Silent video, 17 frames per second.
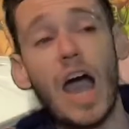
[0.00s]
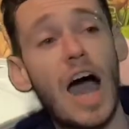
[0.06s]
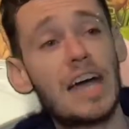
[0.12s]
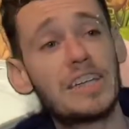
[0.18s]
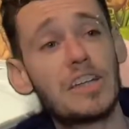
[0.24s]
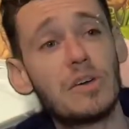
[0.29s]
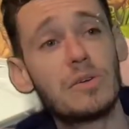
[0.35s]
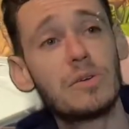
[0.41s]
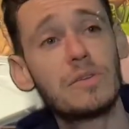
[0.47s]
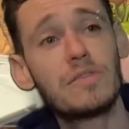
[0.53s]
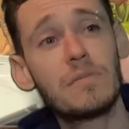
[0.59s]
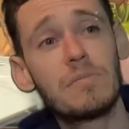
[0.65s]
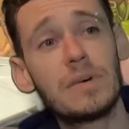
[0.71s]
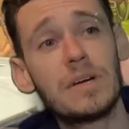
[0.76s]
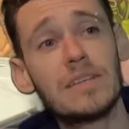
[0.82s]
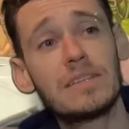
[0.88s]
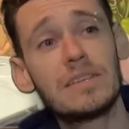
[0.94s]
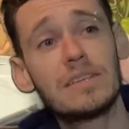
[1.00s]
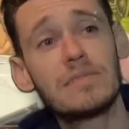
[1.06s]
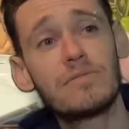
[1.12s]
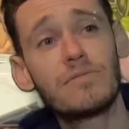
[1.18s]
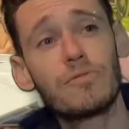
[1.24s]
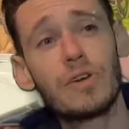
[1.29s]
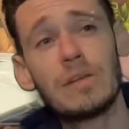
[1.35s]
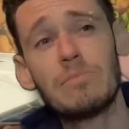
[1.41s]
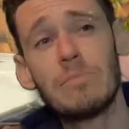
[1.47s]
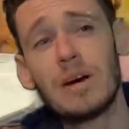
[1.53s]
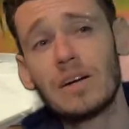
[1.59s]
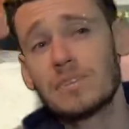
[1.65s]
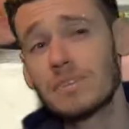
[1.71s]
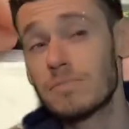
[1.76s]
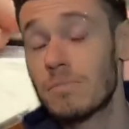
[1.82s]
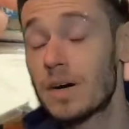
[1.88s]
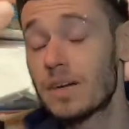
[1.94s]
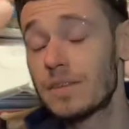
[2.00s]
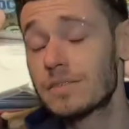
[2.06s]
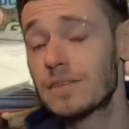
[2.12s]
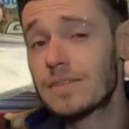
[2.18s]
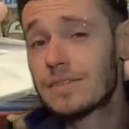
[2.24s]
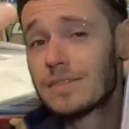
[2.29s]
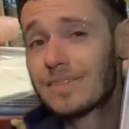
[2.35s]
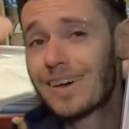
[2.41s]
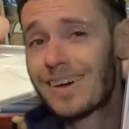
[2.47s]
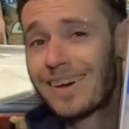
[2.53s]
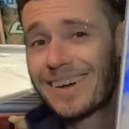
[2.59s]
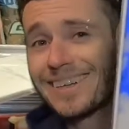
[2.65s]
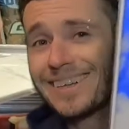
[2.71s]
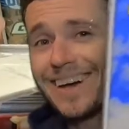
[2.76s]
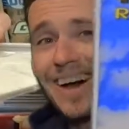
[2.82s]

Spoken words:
I don't know if it says free mask inside.